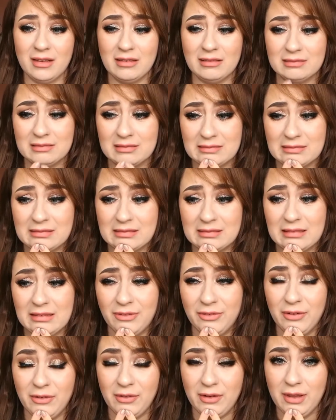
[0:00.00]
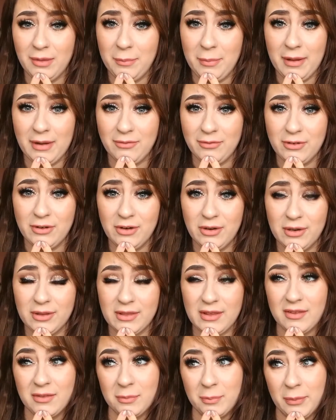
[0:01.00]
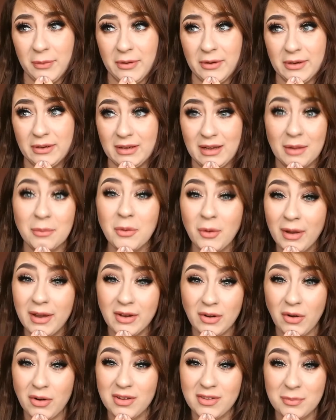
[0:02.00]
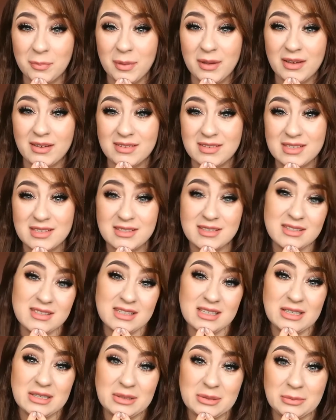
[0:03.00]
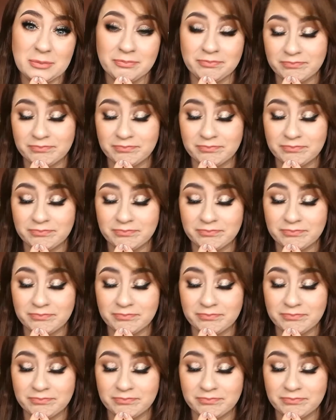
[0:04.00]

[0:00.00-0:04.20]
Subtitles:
Oh, I feel really bad for doing this, but I'm quite an honest person, so